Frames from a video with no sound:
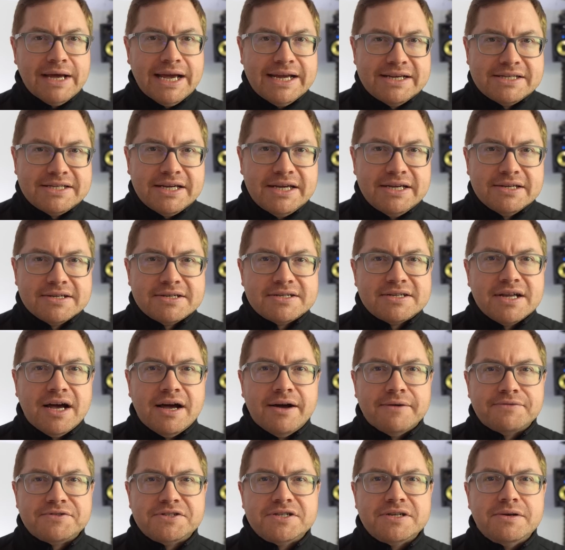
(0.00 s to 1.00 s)
18
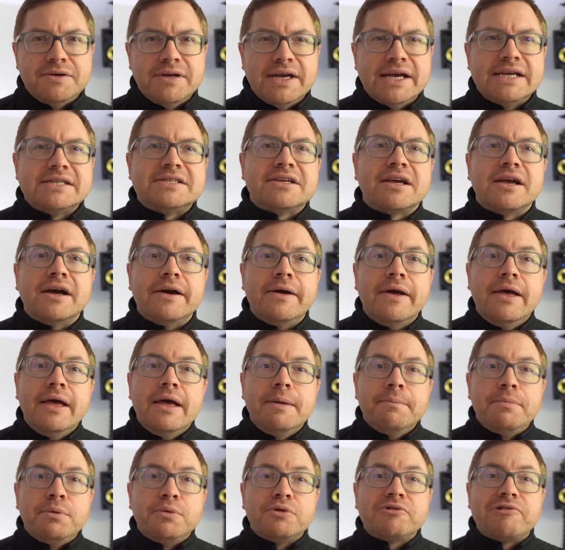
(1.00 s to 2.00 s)
staff 2 years ago,
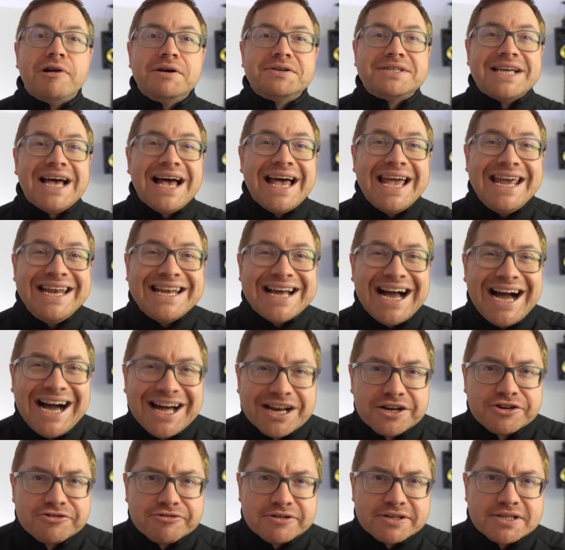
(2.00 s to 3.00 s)
but will grow to
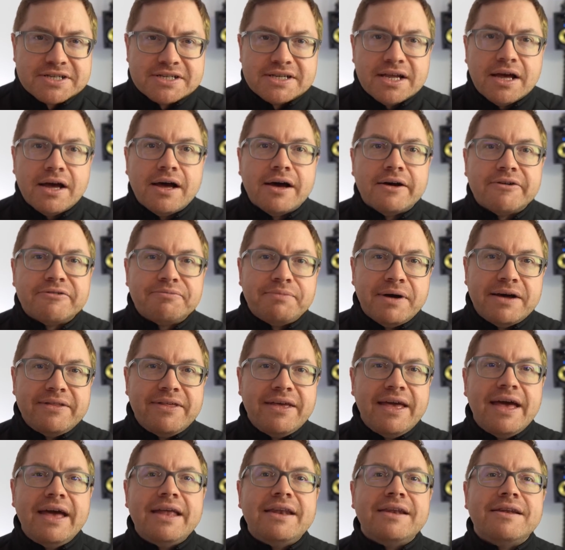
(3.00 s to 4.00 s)
800 staff by
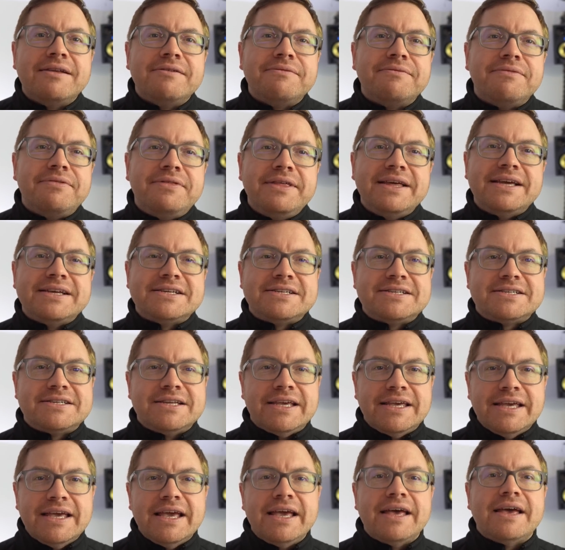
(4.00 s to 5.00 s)
the end of this
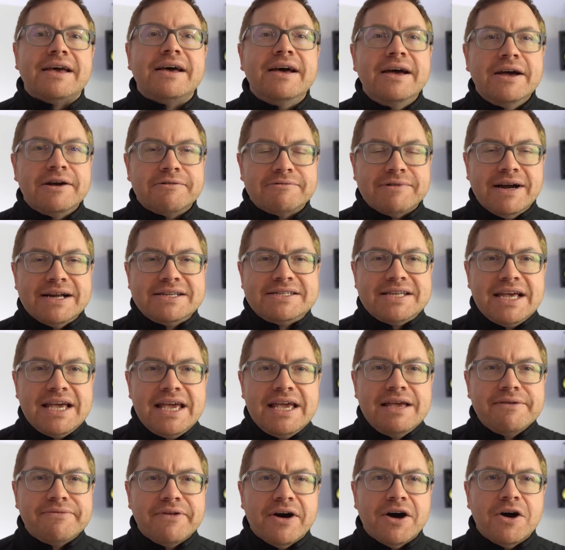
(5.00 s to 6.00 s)
year, writes
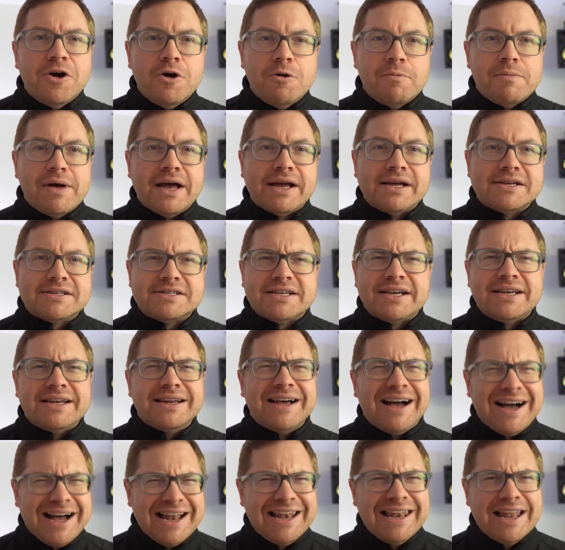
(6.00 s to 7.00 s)
Evo magazine.
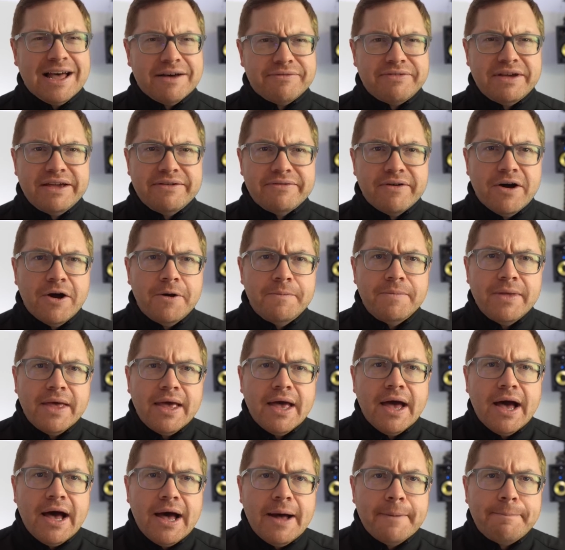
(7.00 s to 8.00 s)
I love
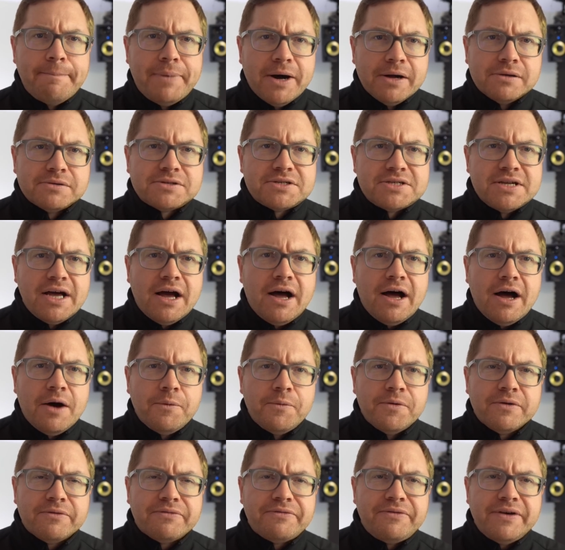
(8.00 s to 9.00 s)
Evo. Polestar
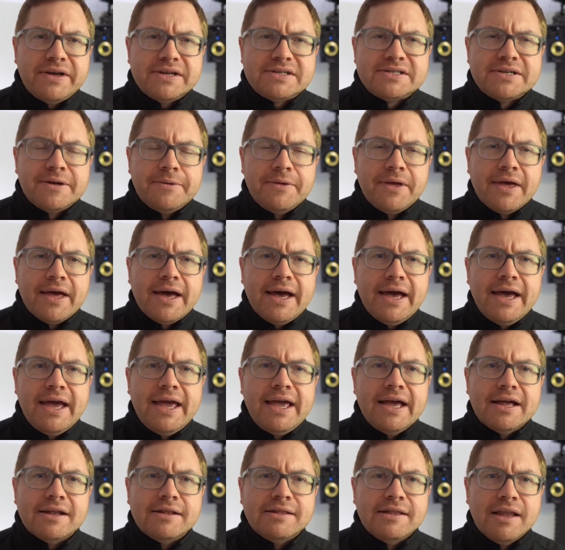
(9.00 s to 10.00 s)
will fit
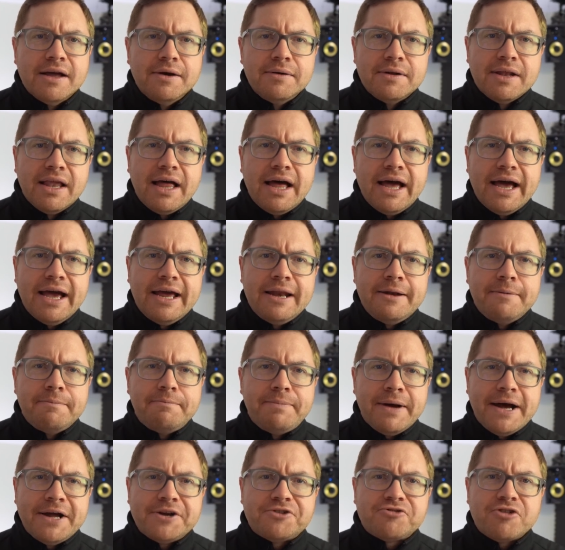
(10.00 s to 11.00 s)
a low-line
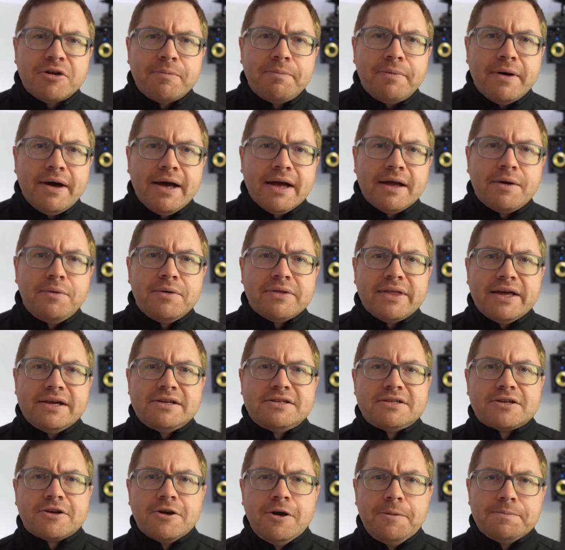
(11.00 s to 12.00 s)
battery pack with a
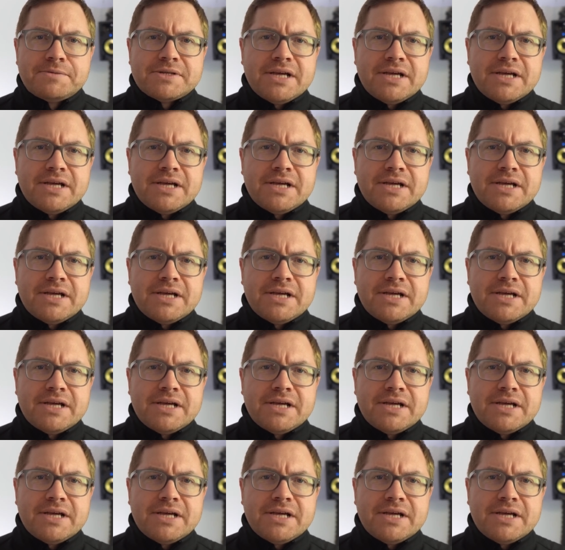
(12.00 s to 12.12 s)
scoop